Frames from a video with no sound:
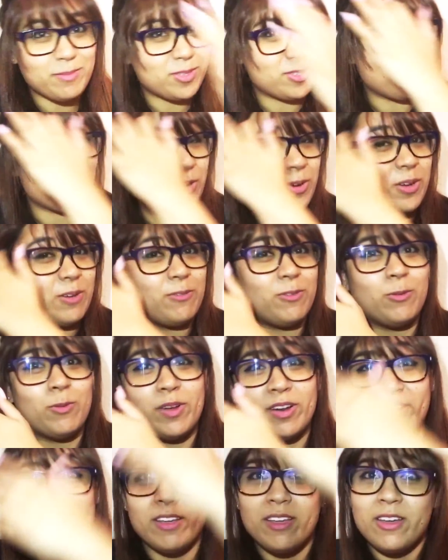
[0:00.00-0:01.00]
So if you
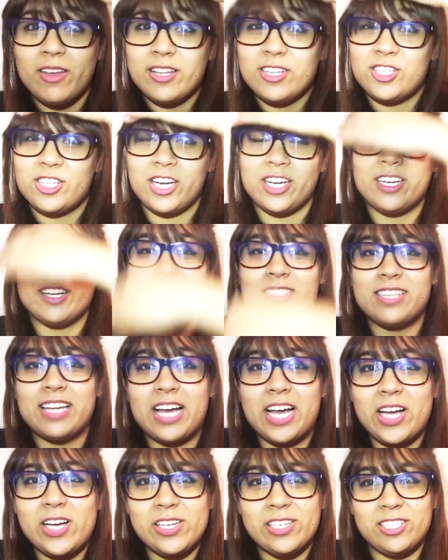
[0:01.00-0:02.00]
wanna check us
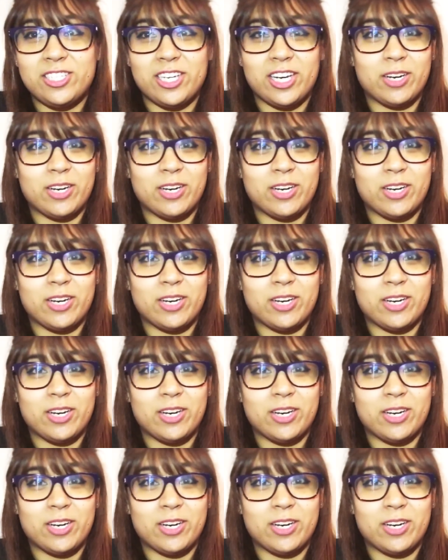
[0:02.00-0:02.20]
out and